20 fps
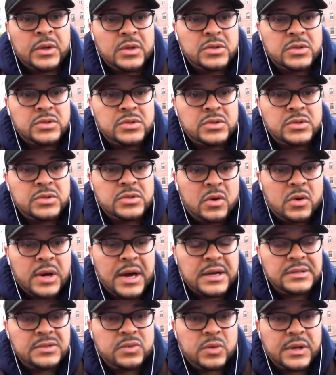So
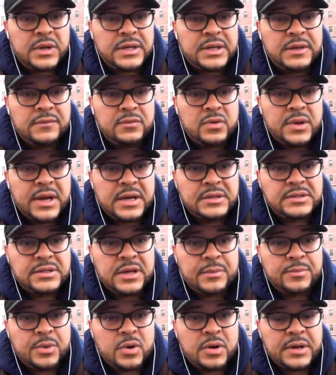I just want to give you heads
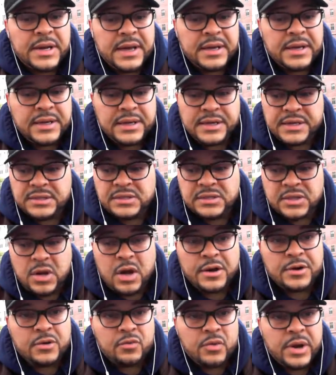up on that. It is
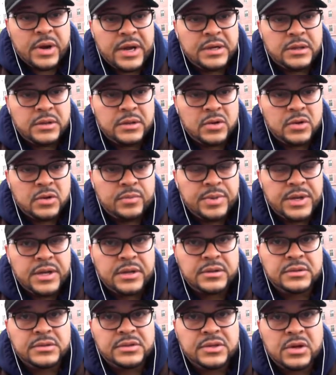starting to rain a little
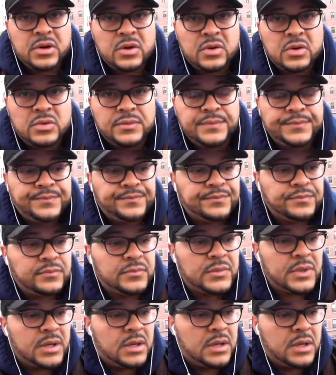bit, so
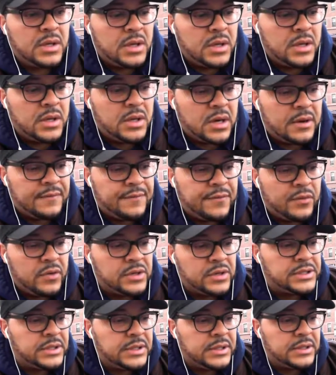
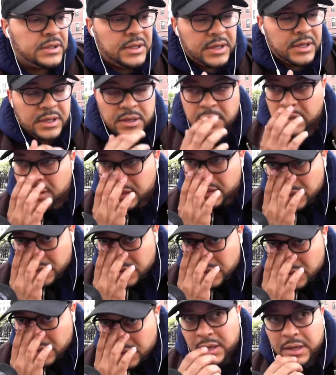unfortunately,
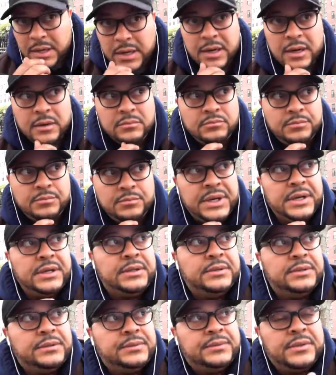but
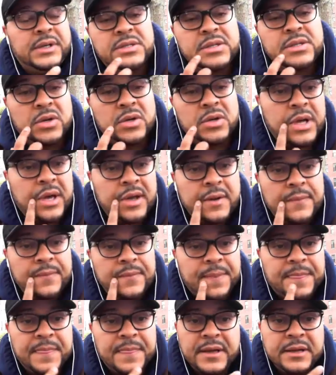it's okay.
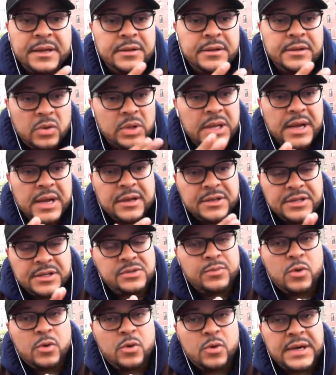And no lie, this
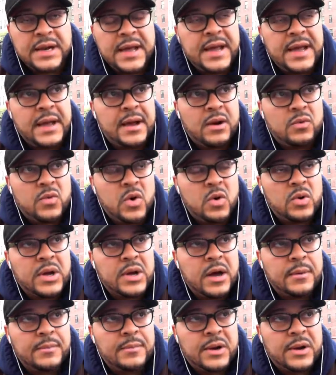morning I woke
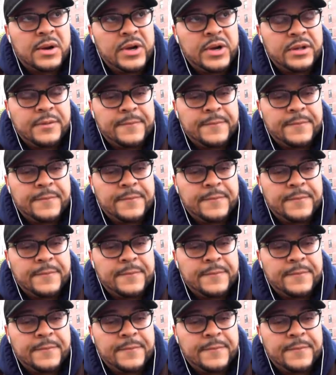up, I went